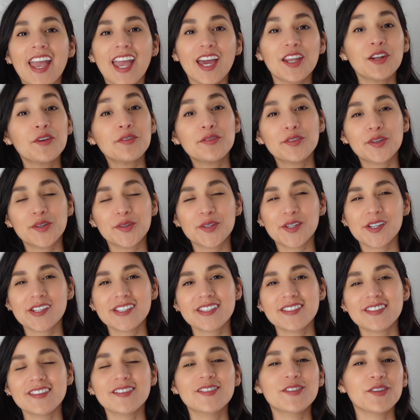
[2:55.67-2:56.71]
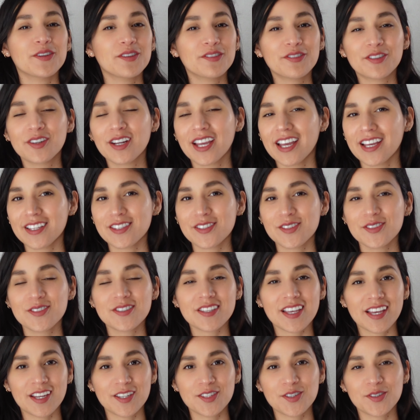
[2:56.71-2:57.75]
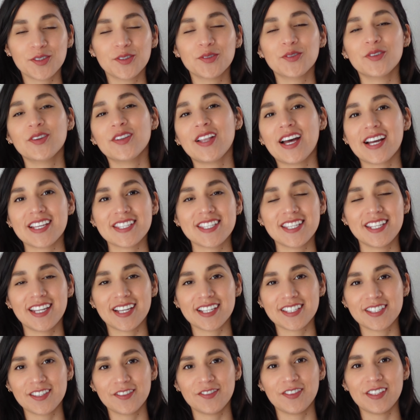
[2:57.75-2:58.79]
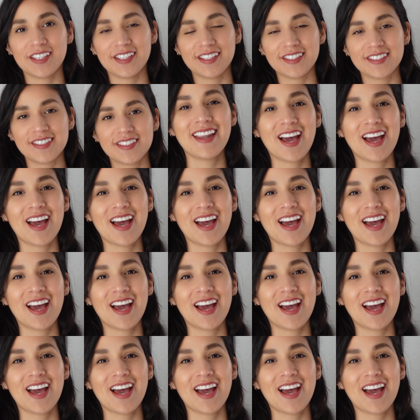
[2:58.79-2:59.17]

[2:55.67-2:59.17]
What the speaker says: And of course, don't forget to schedule relaxing activities.